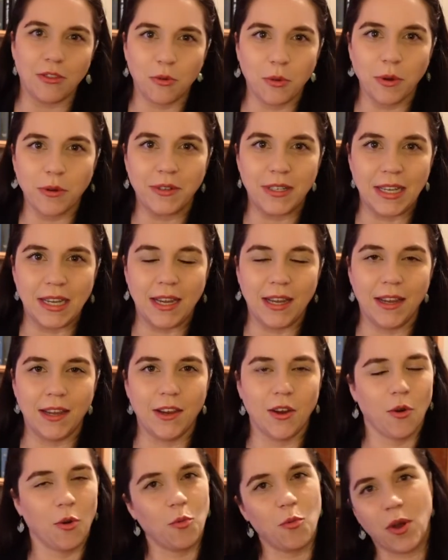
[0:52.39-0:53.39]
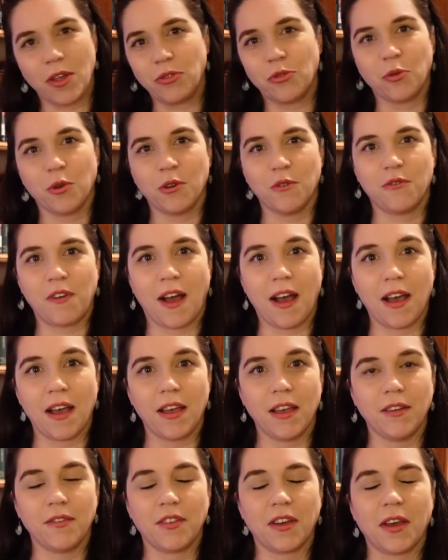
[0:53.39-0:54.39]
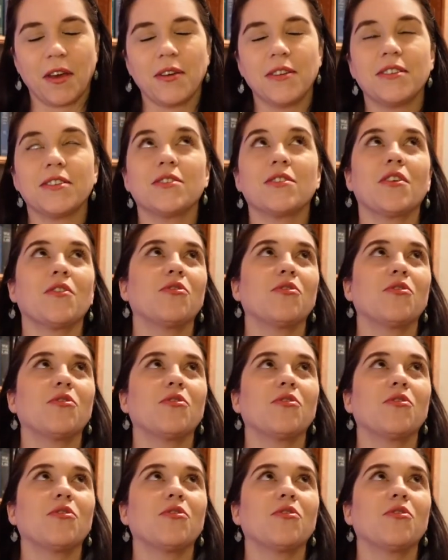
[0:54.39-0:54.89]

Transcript: through D or 1 through 5 because